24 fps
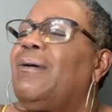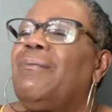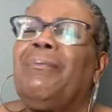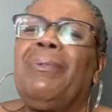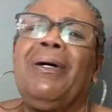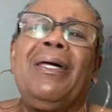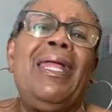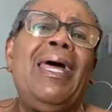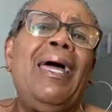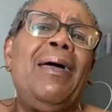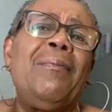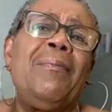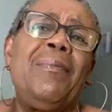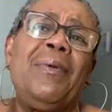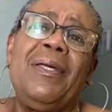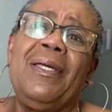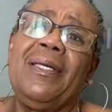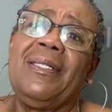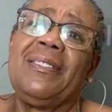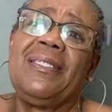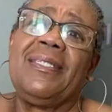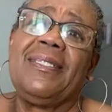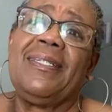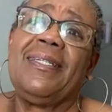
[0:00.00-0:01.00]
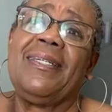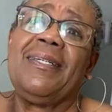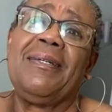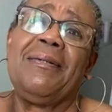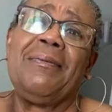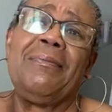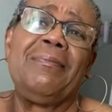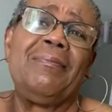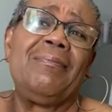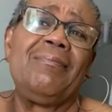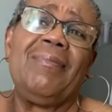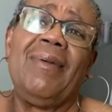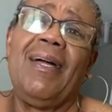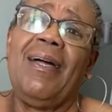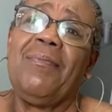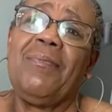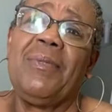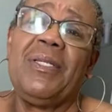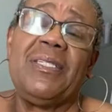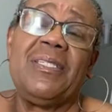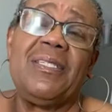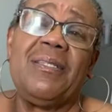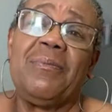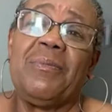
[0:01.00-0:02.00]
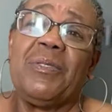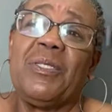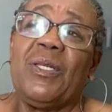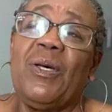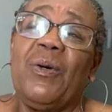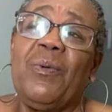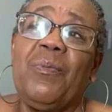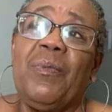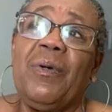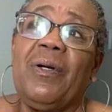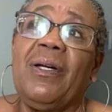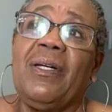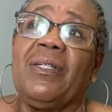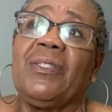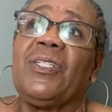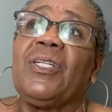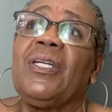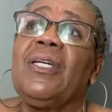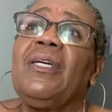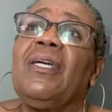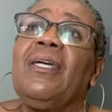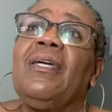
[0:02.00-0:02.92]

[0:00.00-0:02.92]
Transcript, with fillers: But I miss him. I miss him so much.